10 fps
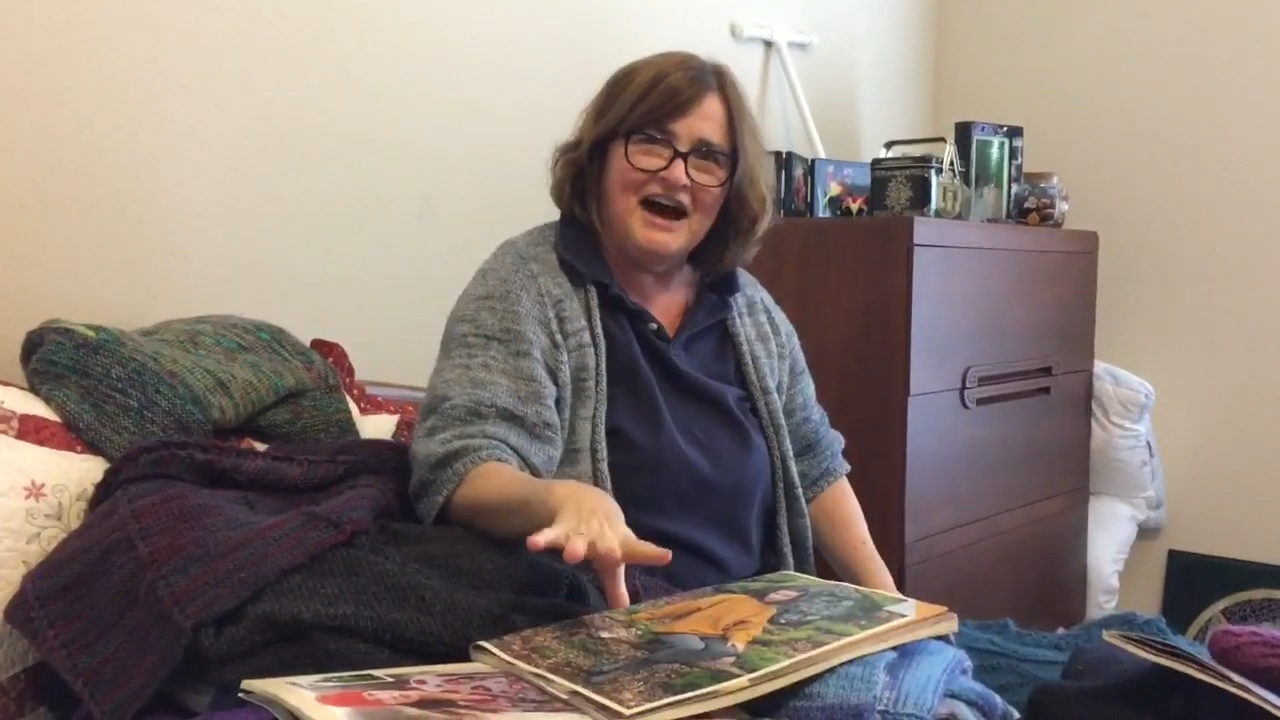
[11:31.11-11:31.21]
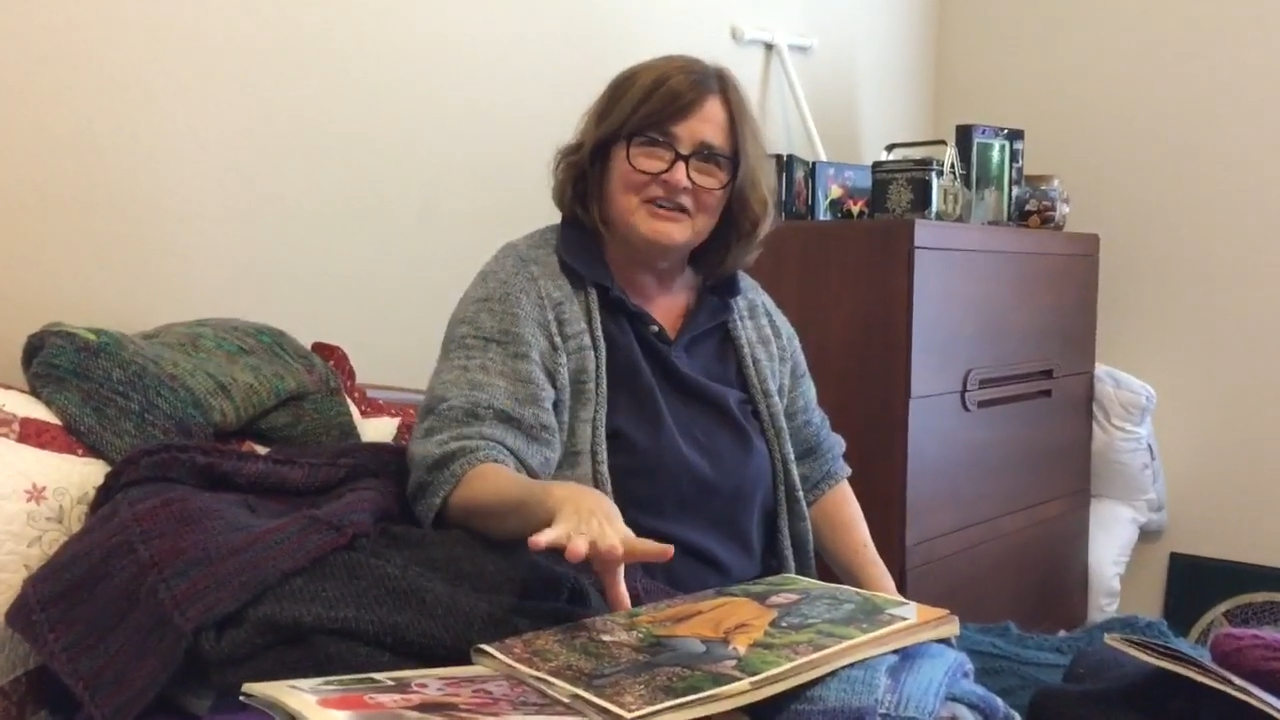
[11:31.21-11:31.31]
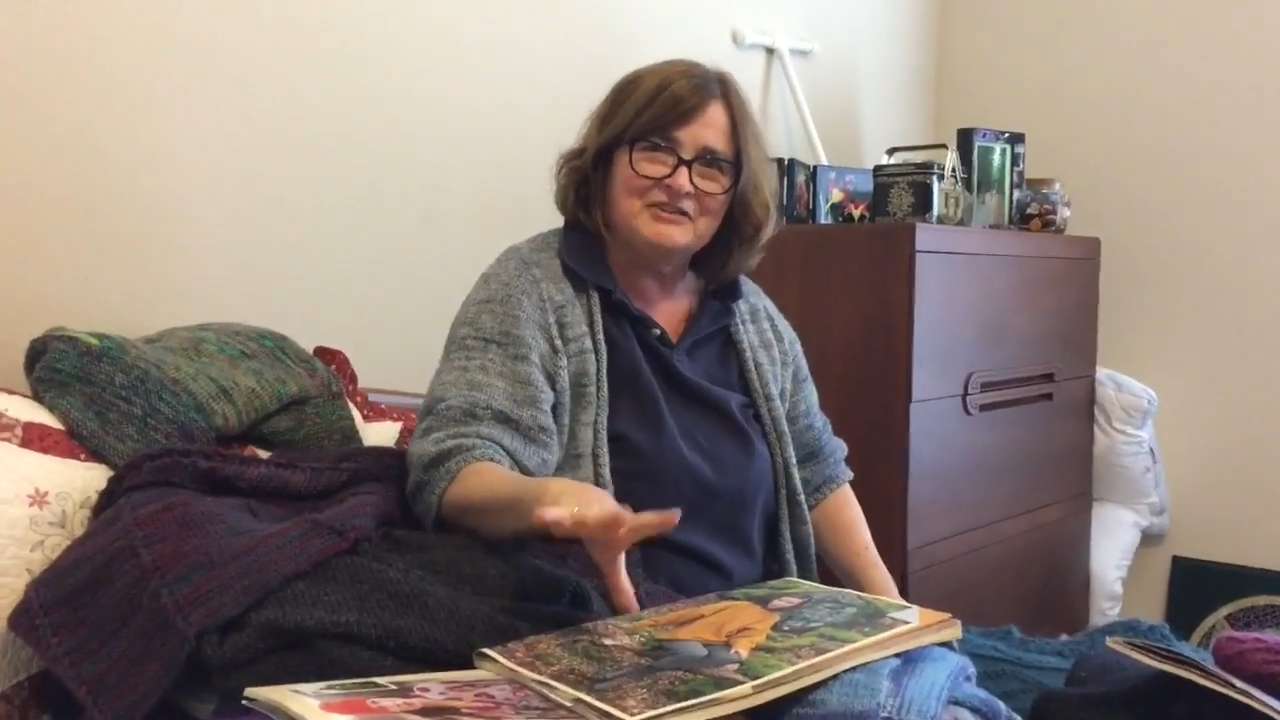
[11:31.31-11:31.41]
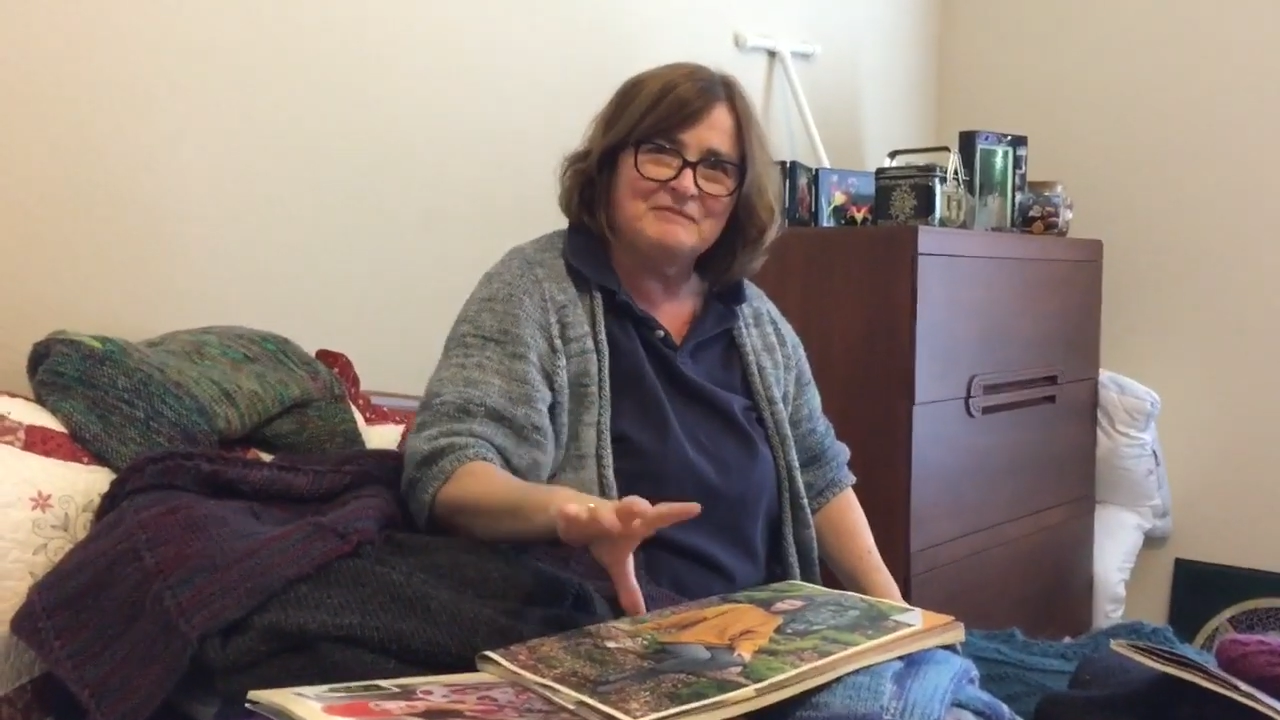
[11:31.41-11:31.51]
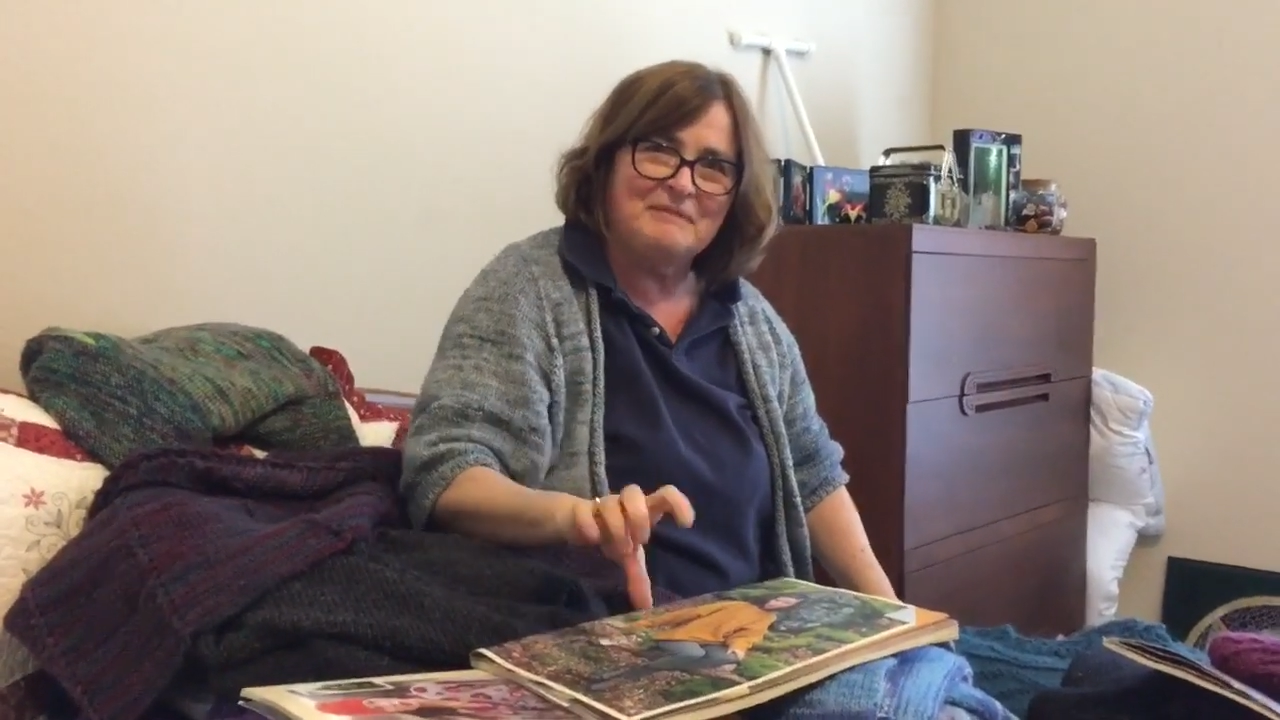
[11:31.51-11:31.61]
on your